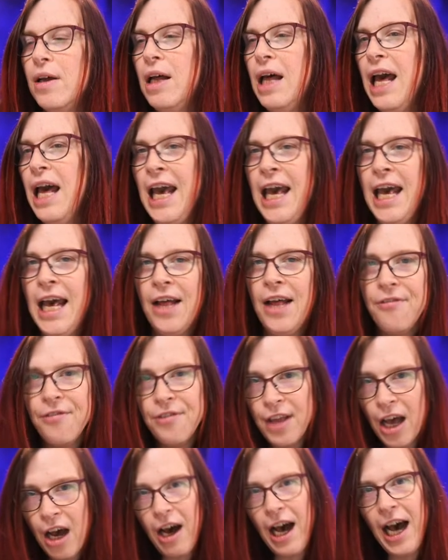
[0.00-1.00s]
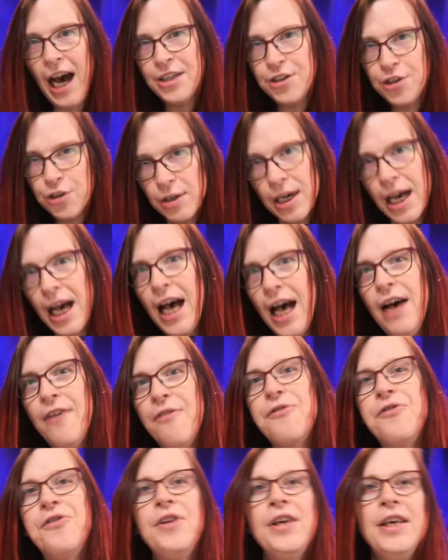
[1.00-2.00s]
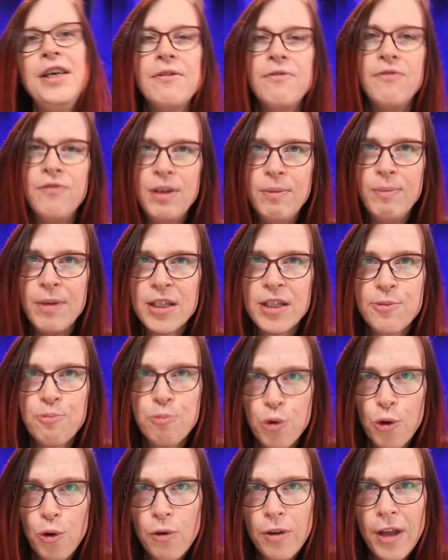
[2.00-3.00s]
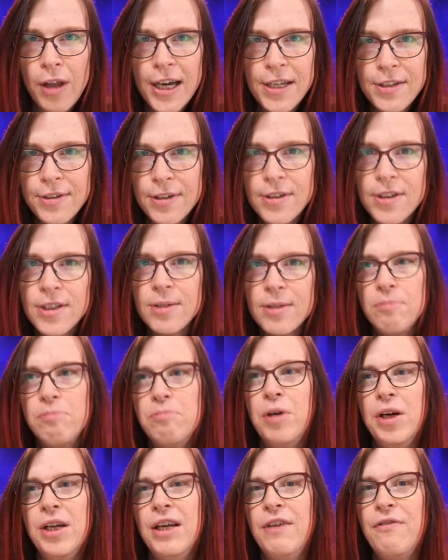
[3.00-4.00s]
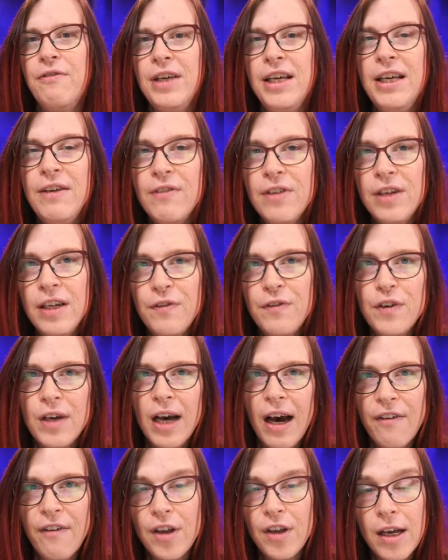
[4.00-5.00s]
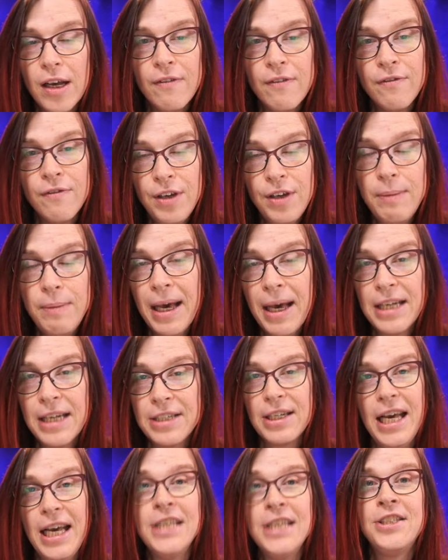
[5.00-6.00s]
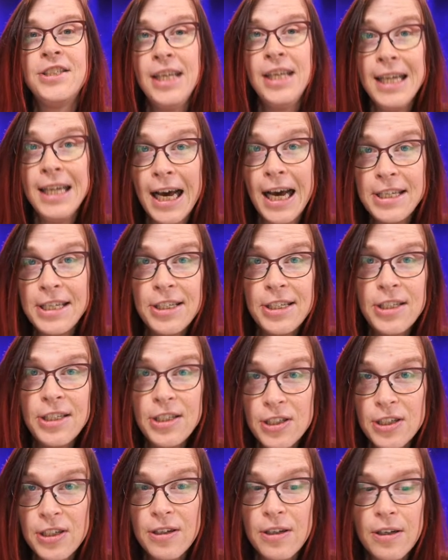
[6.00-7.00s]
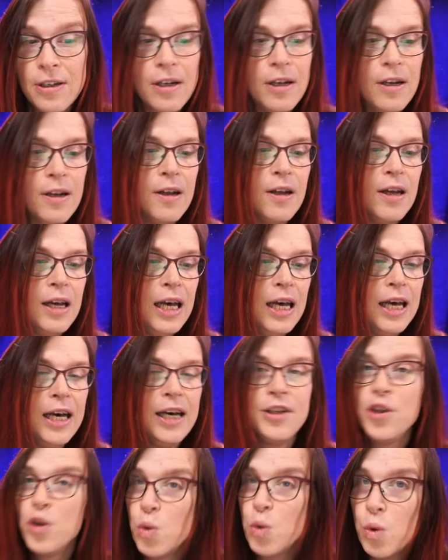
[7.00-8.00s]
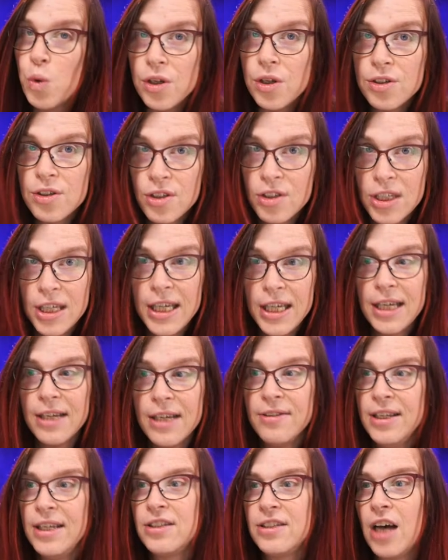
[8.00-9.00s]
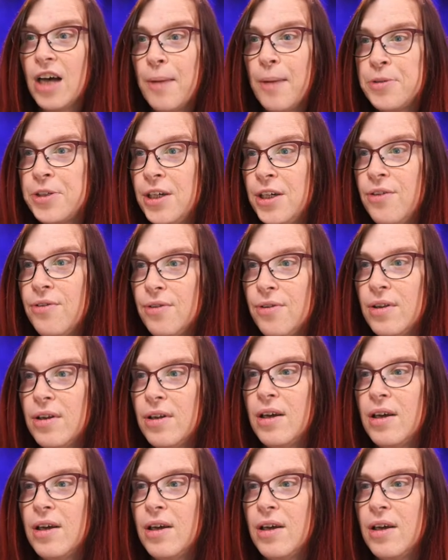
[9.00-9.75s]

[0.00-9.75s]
And now I do have the vMix Pro license, but even if you have the vMix HD license, you will see this option.